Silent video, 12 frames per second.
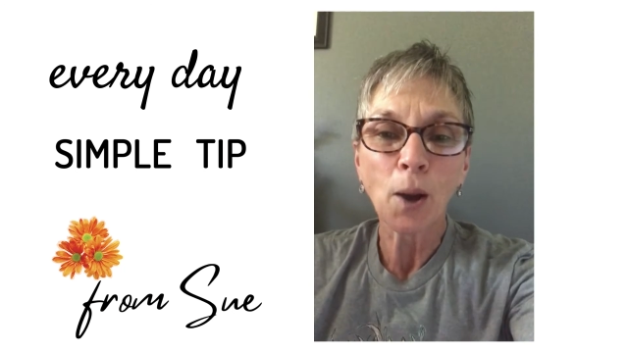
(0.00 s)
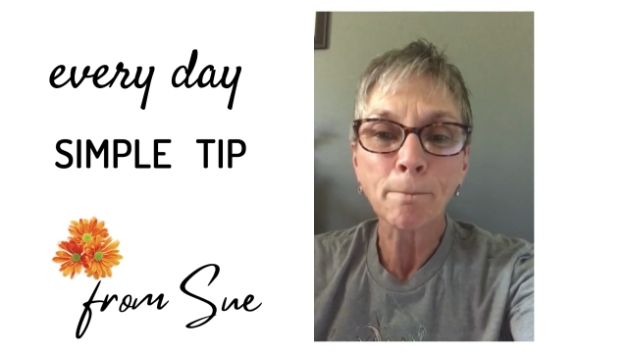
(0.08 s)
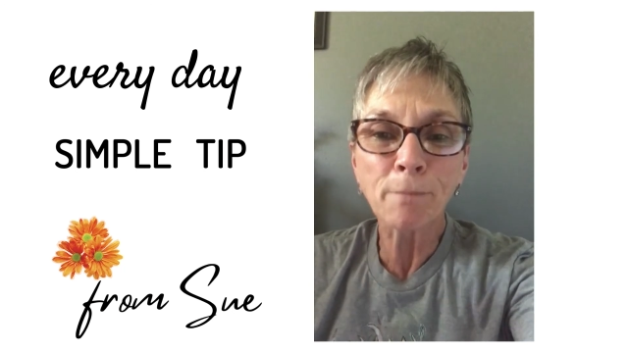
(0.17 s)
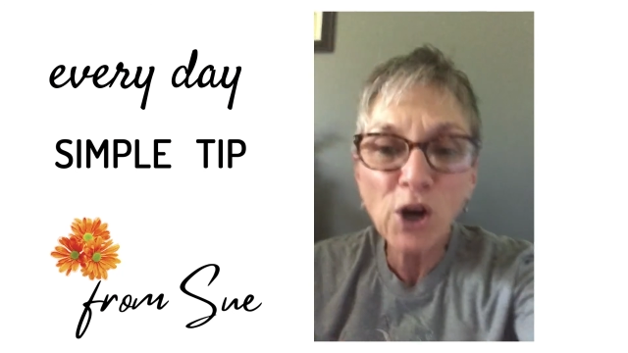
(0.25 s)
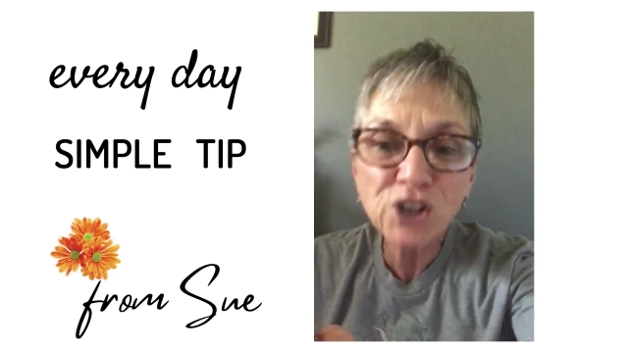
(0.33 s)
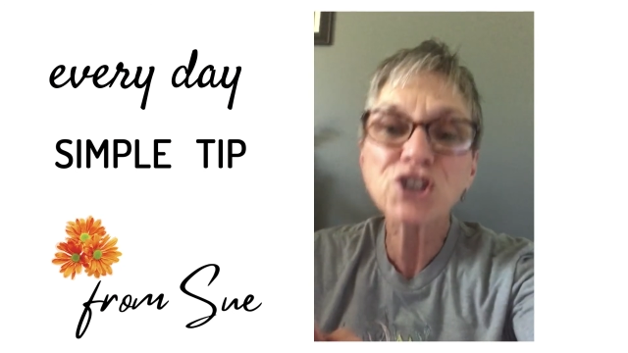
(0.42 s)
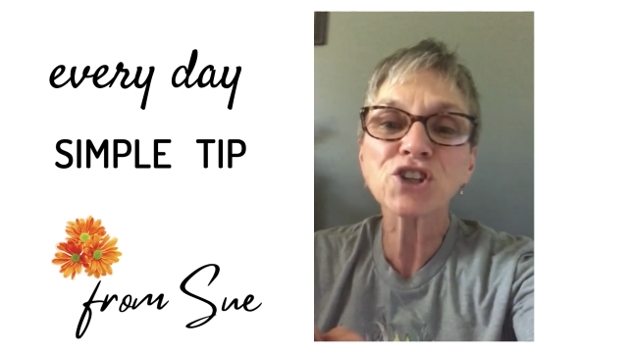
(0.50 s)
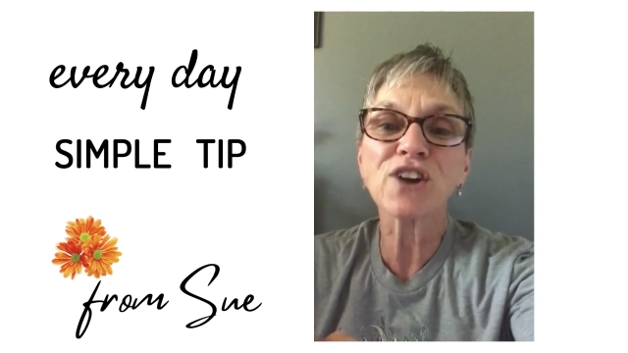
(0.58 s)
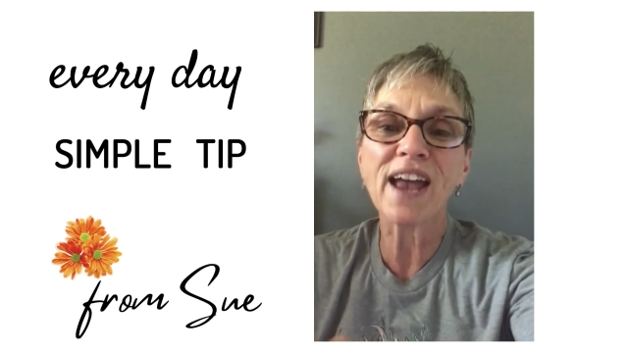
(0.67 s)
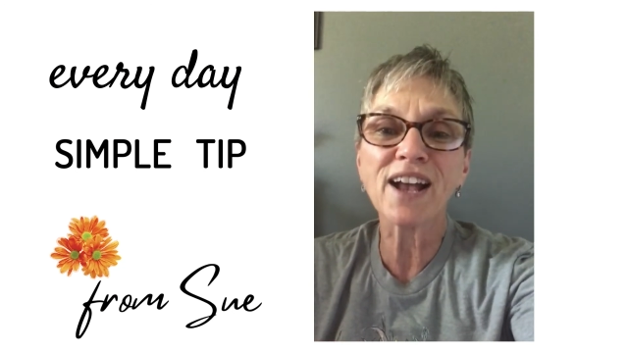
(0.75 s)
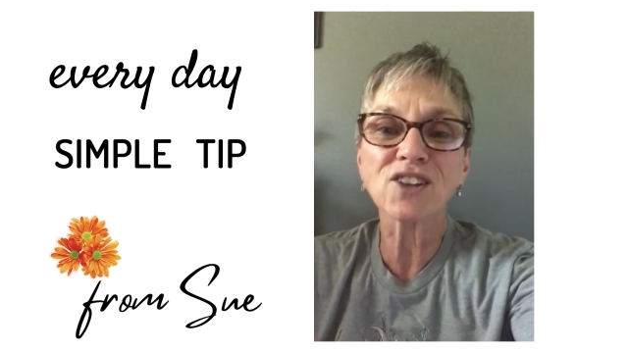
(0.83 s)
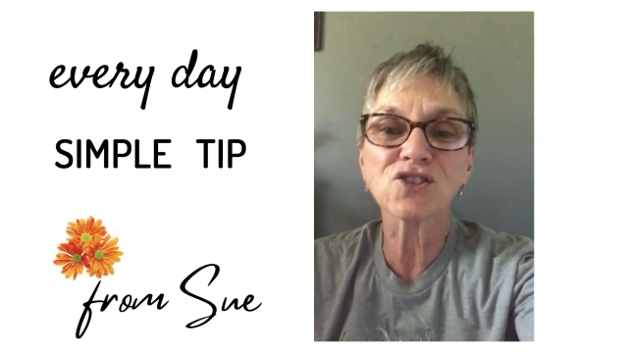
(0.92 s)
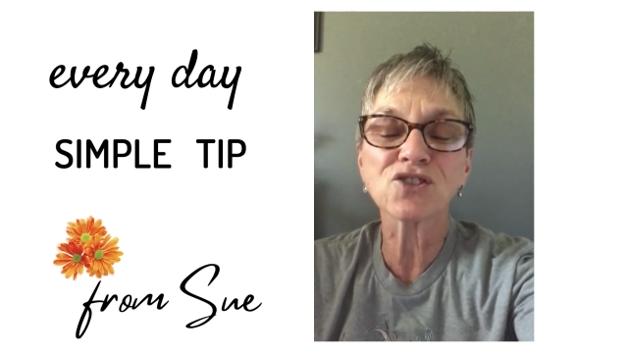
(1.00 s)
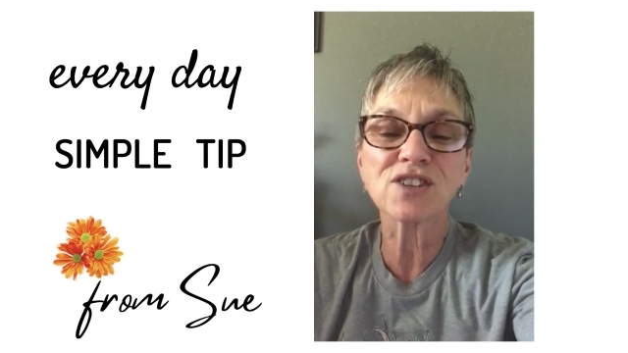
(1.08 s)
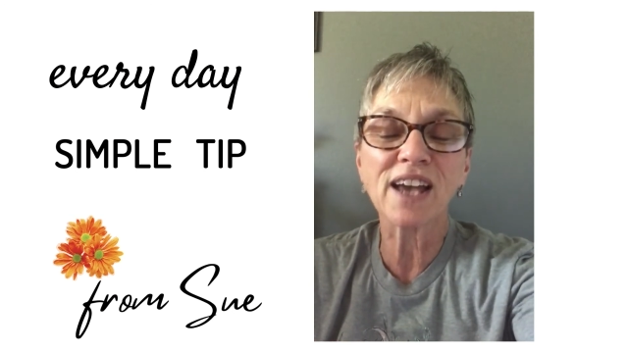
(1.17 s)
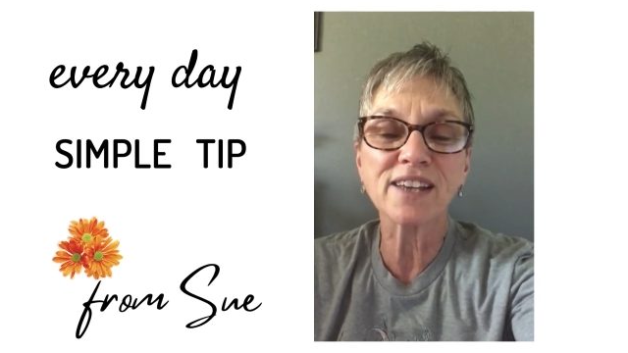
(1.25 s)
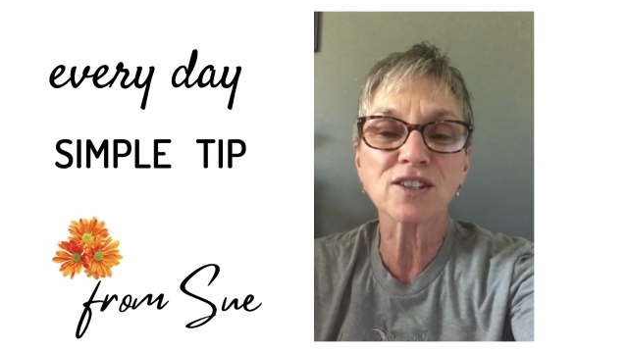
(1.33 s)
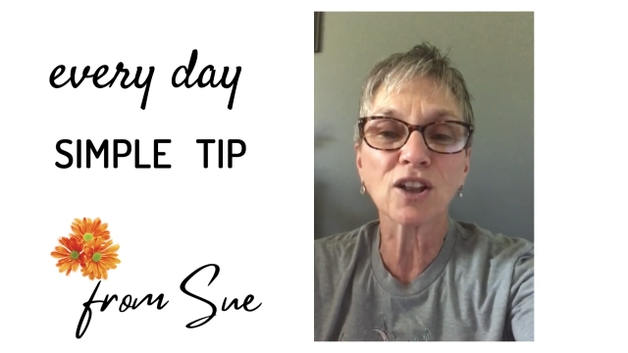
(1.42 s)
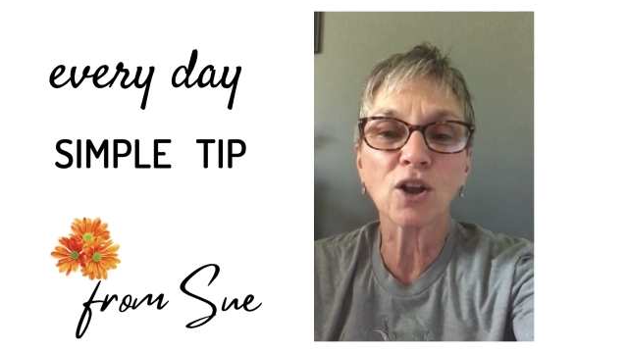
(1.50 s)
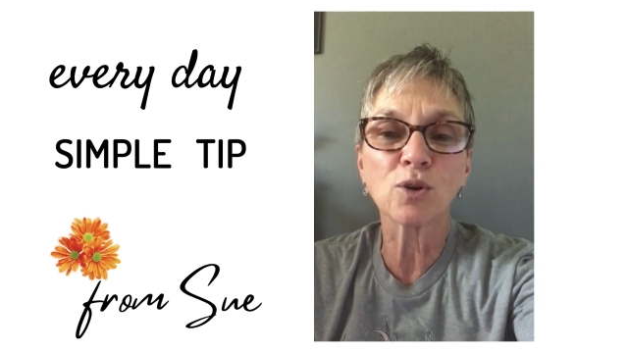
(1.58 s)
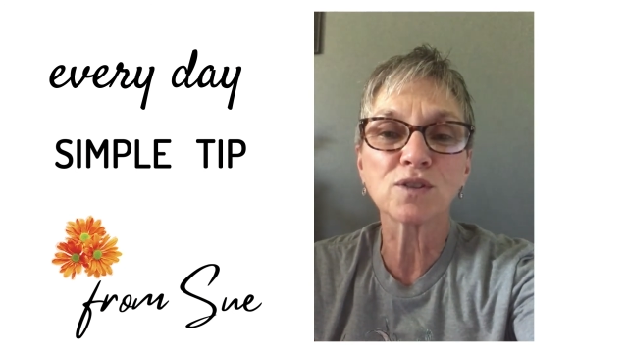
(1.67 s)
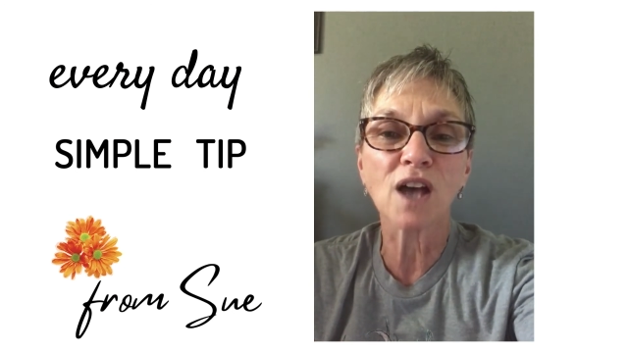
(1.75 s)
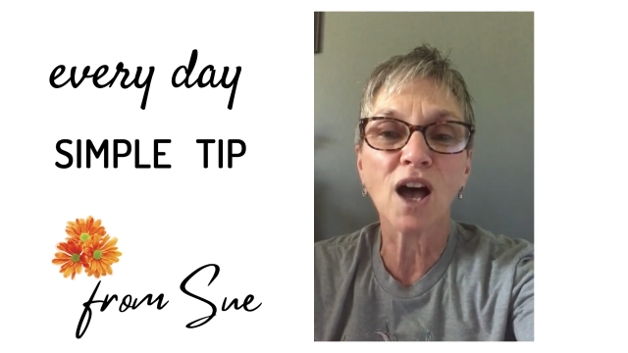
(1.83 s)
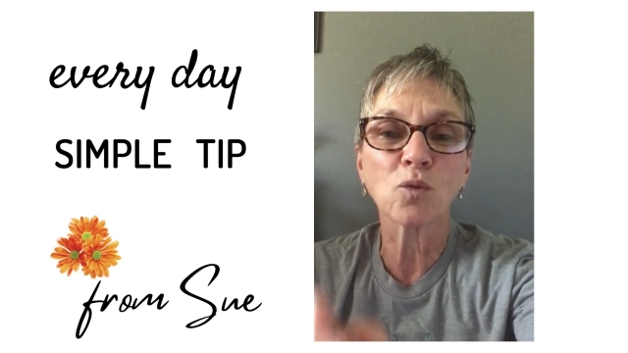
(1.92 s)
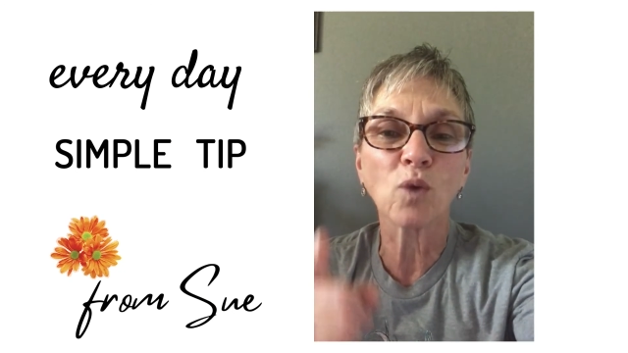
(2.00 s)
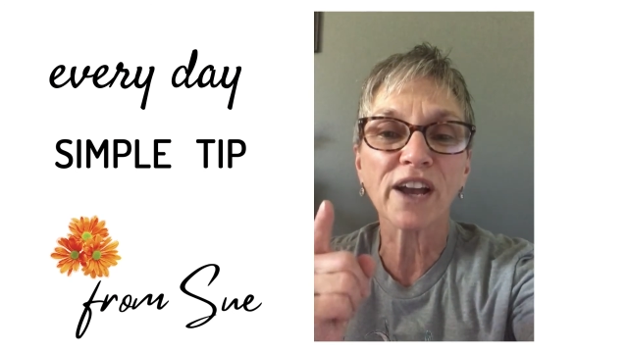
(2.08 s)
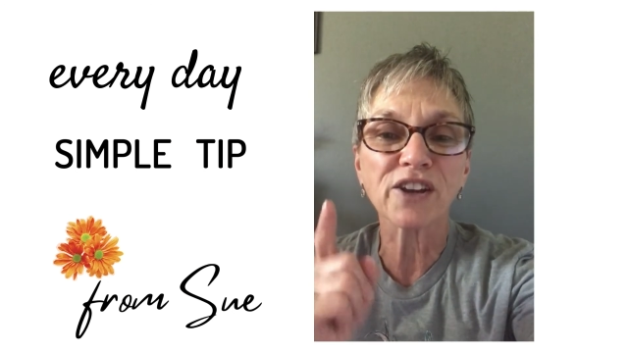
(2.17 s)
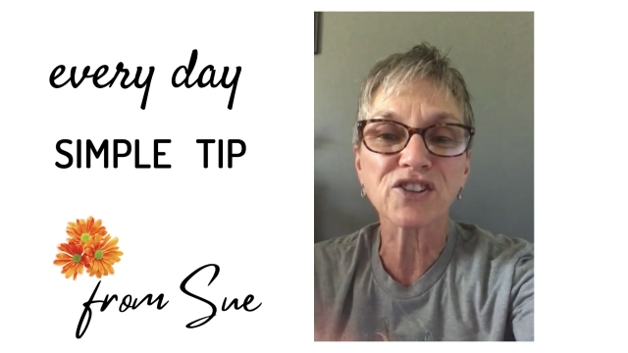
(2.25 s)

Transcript: Put your exercise clothes on while you're